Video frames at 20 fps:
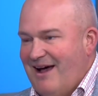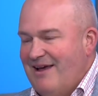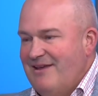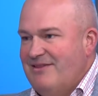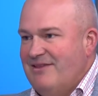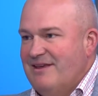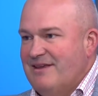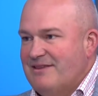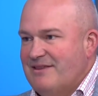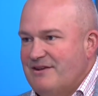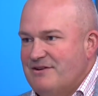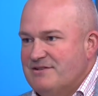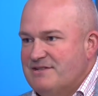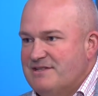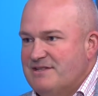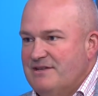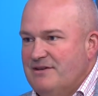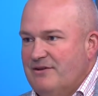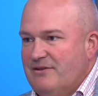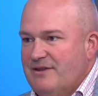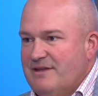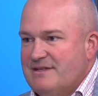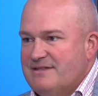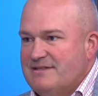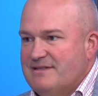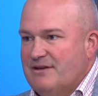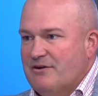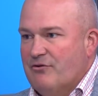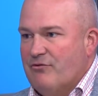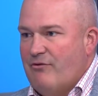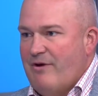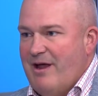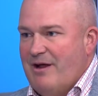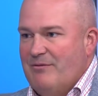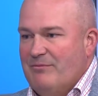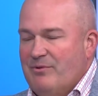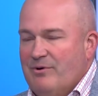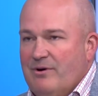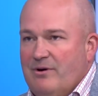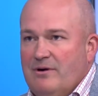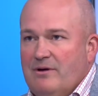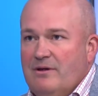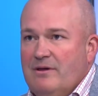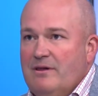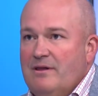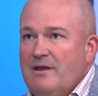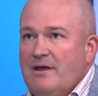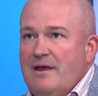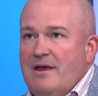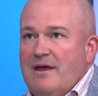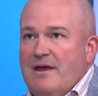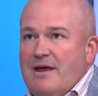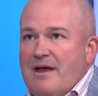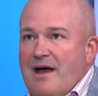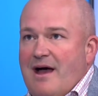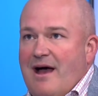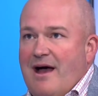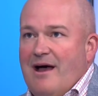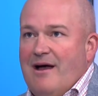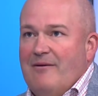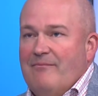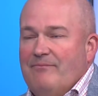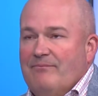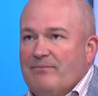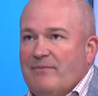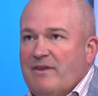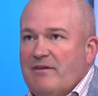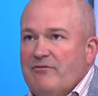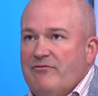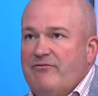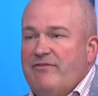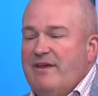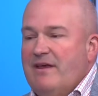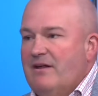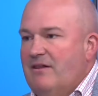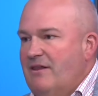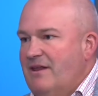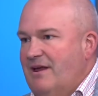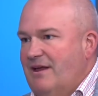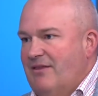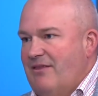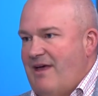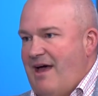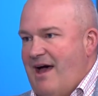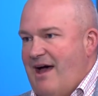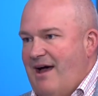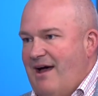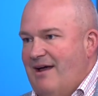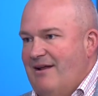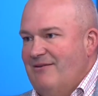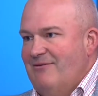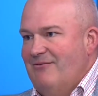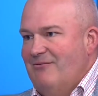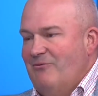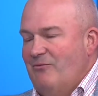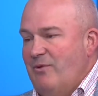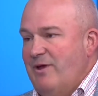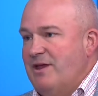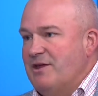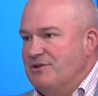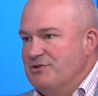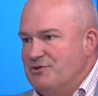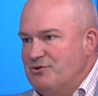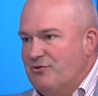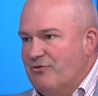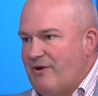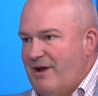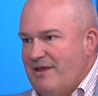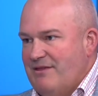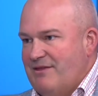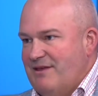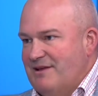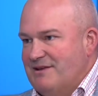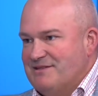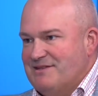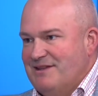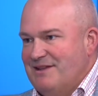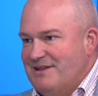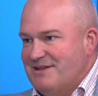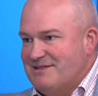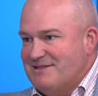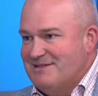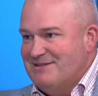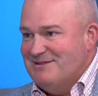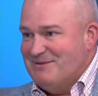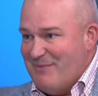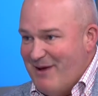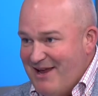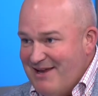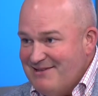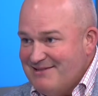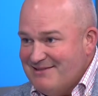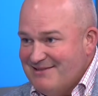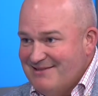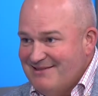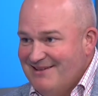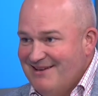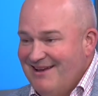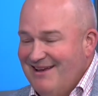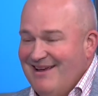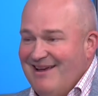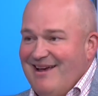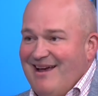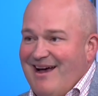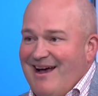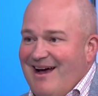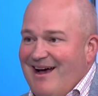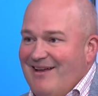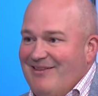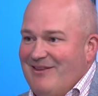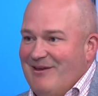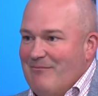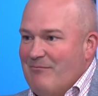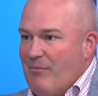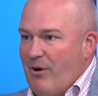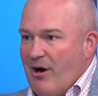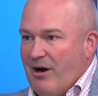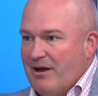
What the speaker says: I think there's still this incredible feeling that we can do great things in this space. That